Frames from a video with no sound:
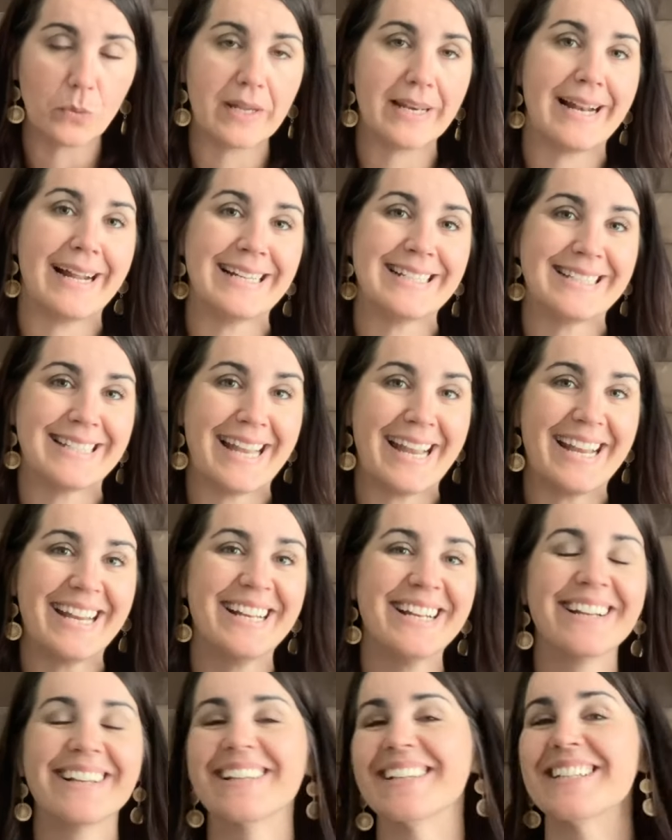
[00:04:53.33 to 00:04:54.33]
when I say
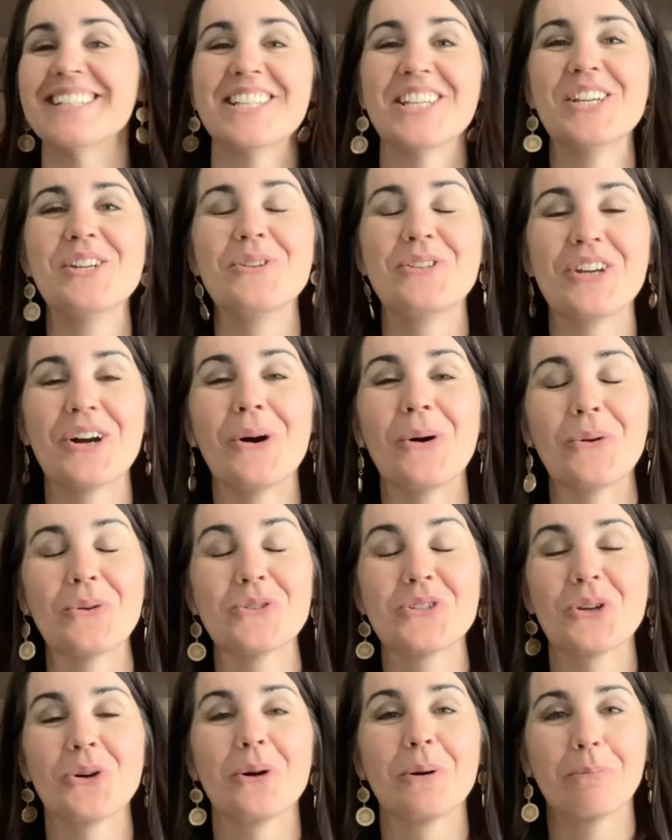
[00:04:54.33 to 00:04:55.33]
two
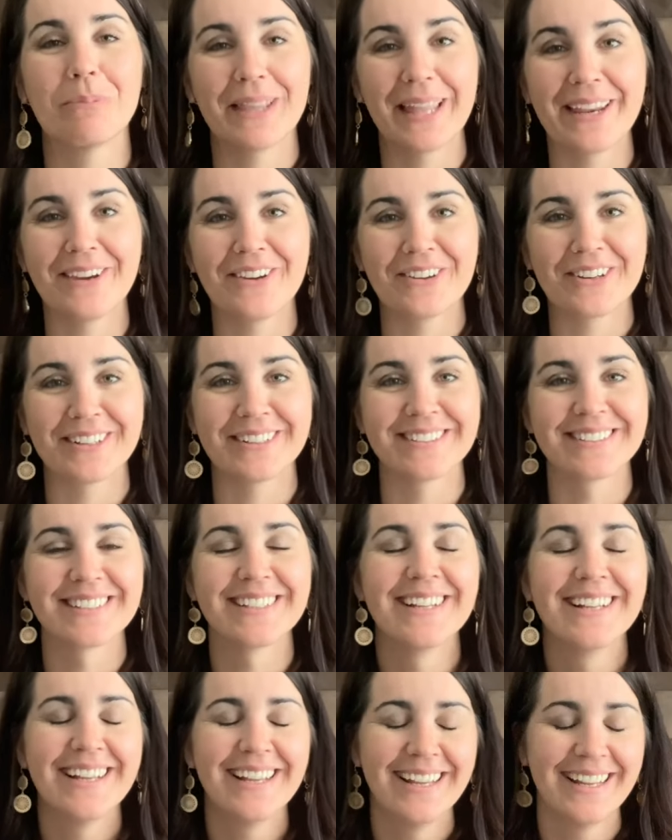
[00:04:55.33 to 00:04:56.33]
tones or blenders,
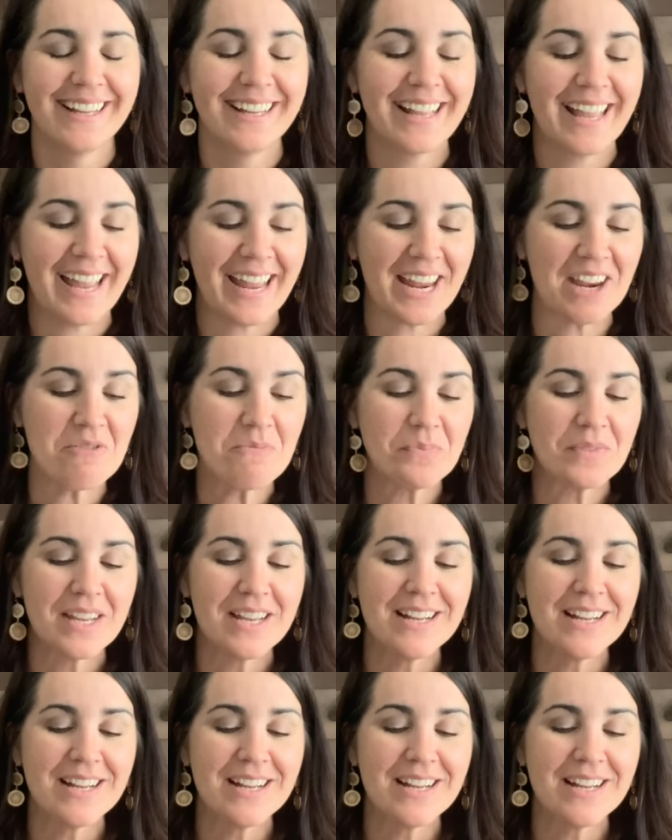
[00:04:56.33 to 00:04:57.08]
okay?